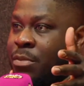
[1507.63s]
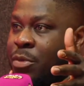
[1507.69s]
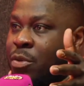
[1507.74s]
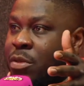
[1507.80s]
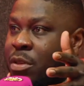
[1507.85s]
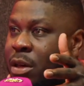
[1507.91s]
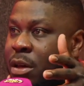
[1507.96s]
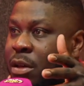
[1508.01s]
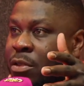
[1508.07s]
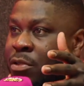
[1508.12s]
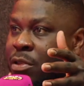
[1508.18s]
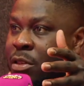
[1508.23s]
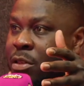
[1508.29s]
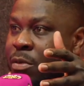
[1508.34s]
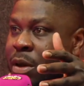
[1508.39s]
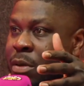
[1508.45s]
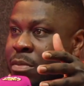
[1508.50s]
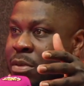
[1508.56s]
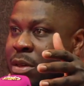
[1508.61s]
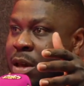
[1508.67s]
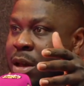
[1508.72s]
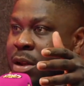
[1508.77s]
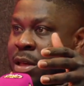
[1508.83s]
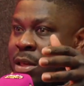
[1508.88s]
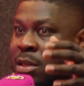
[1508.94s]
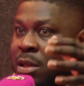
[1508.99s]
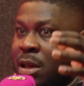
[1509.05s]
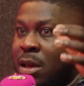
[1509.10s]
music. Do you see what I'm saying?
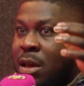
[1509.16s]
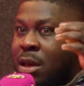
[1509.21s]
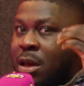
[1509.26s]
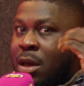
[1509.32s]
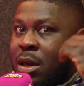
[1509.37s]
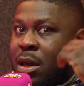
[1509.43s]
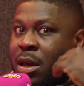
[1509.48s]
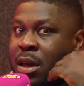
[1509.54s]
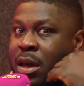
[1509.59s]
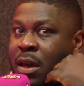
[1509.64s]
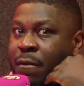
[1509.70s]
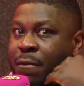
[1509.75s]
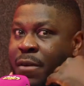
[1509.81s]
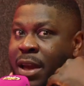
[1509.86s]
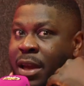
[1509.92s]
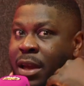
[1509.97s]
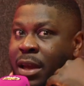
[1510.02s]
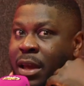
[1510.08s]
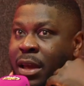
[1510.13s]
It's like, if I,